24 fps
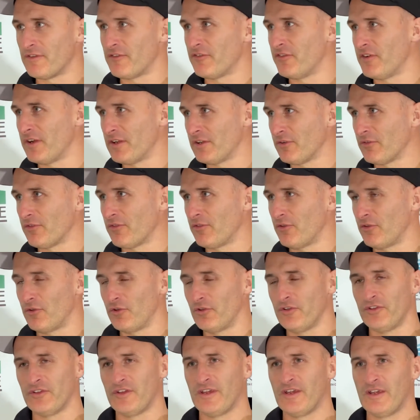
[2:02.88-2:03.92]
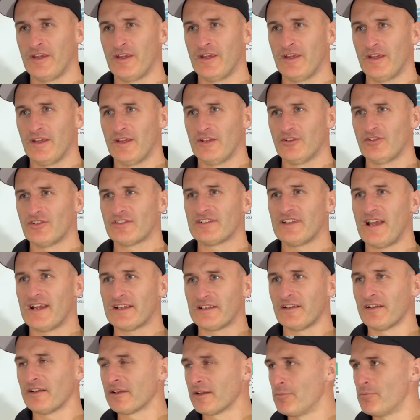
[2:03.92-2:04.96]
the final third. Just lacked a
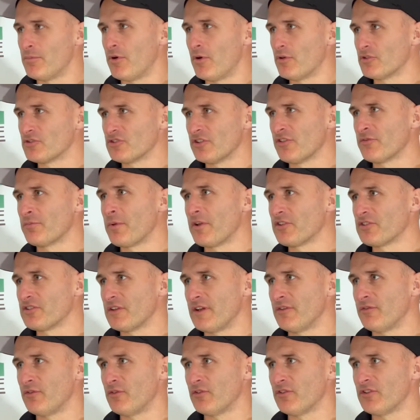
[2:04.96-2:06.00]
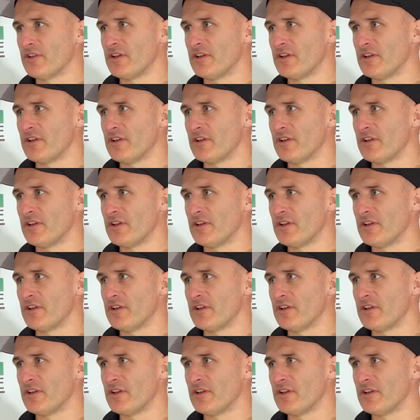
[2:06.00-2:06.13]
little composure, especially in that first